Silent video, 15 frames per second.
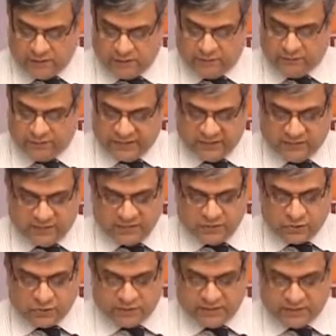and very
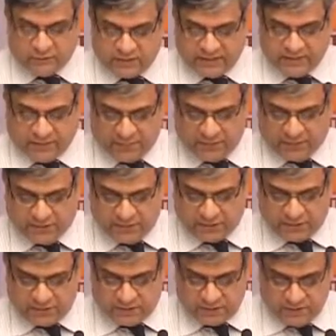well suited for the
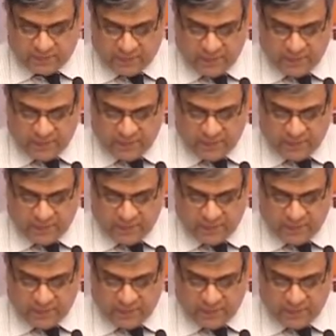application.